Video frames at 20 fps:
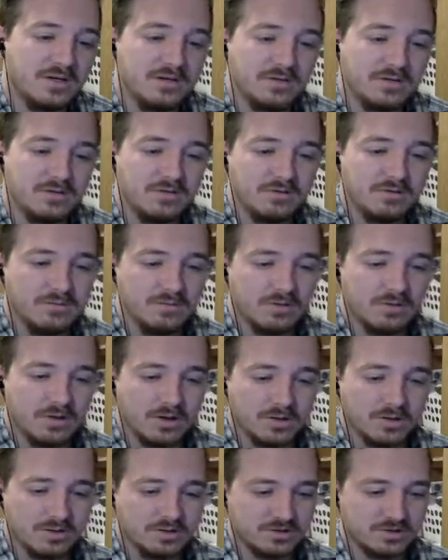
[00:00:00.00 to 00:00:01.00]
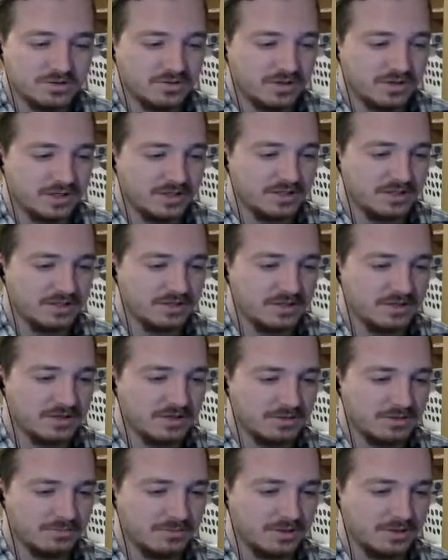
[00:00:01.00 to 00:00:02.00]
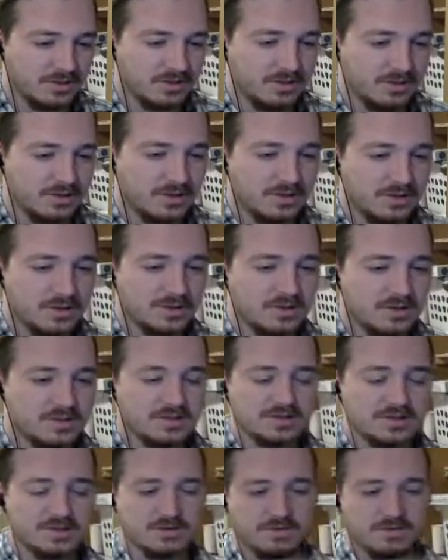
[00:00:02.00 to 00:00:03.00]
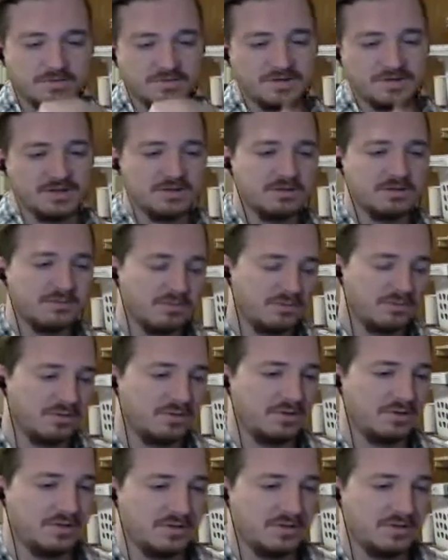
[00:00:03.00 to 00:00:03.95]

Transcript: Do not try to stop me. This is your final warning.